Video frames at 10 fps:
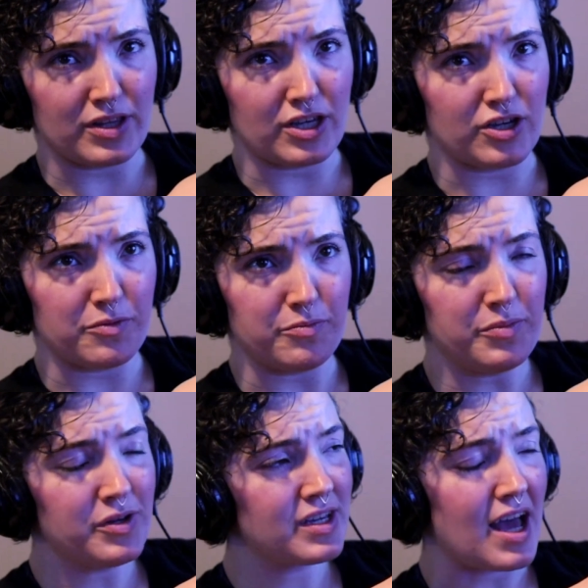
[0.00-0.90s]
good
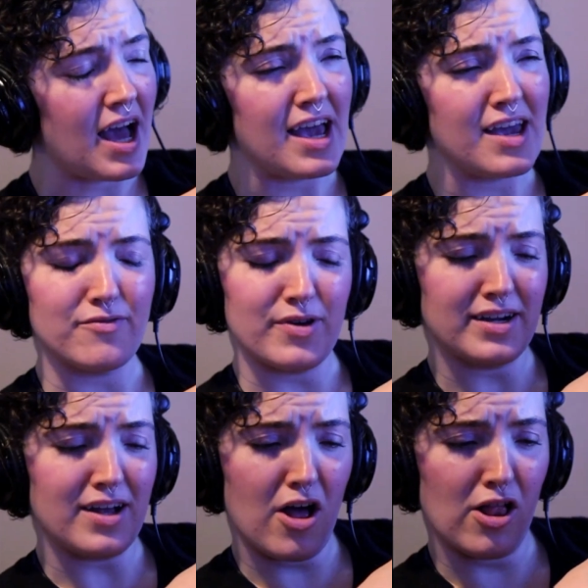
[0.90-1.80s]
book. I have read
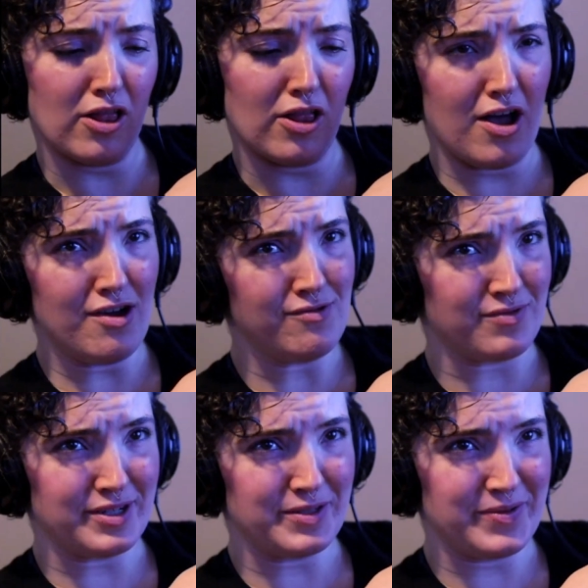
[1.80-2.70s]
a lot
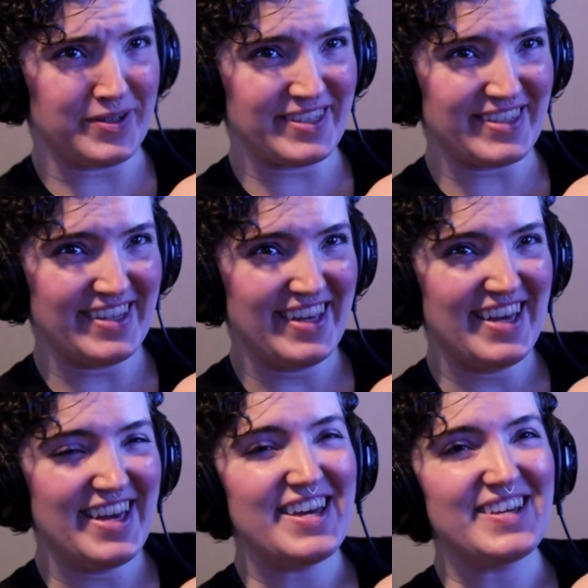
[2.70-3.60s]
worse books.
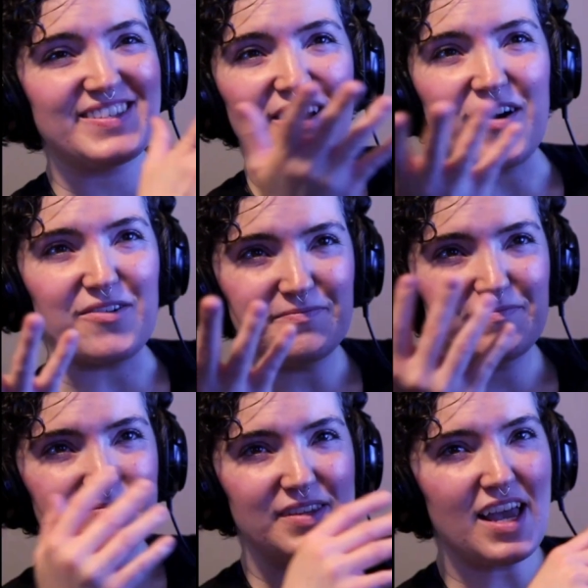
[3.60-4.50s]
So,
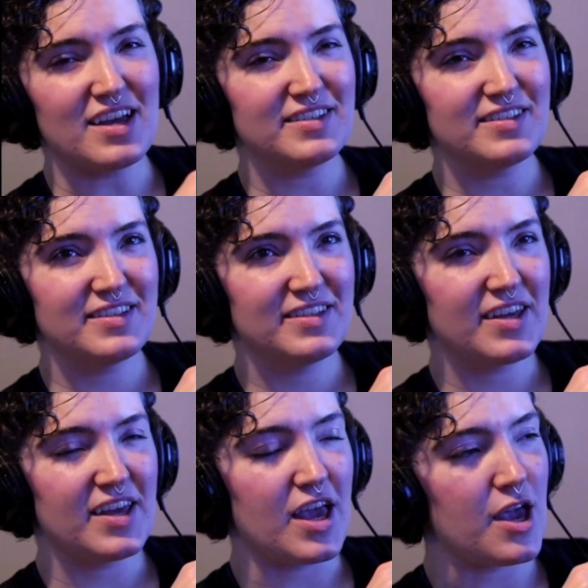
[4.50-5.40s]
yeah.
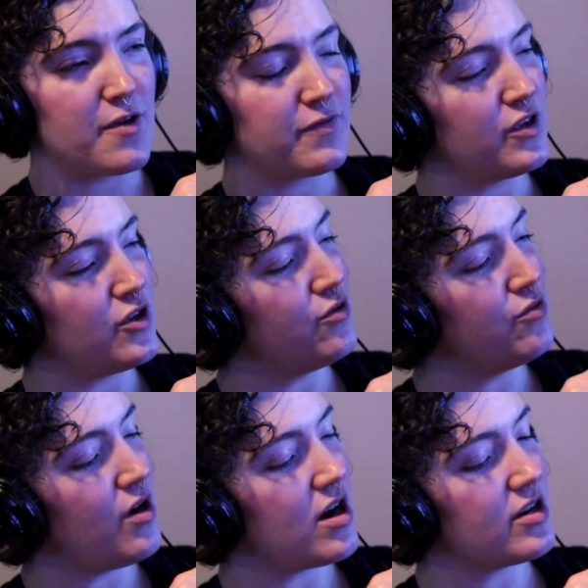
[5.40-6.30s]
If you
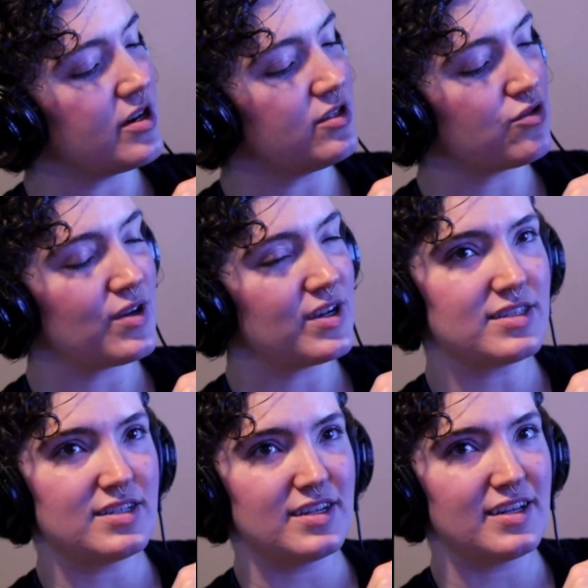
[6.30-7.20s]
are
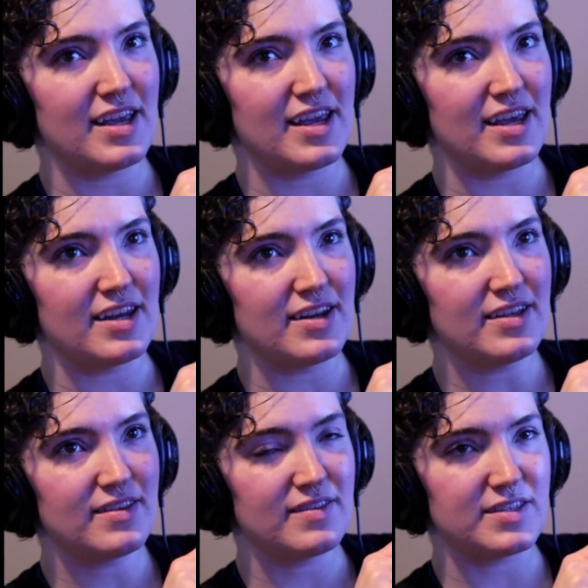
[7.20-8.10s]
interested in
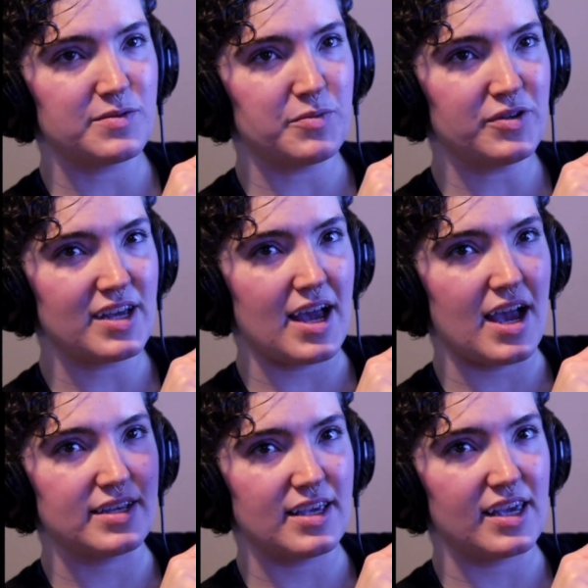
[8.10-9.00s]
this book,
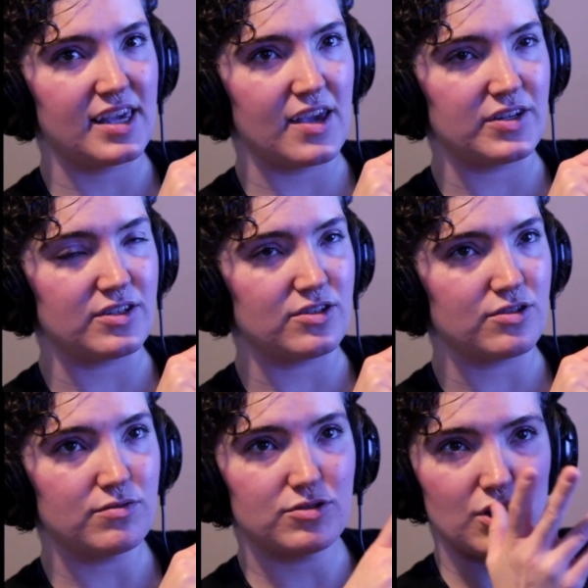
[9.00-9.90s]
I say give it a
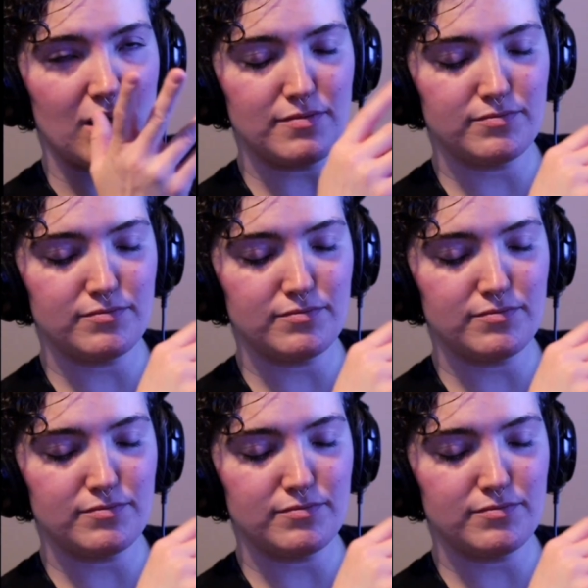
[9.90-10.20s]
shot.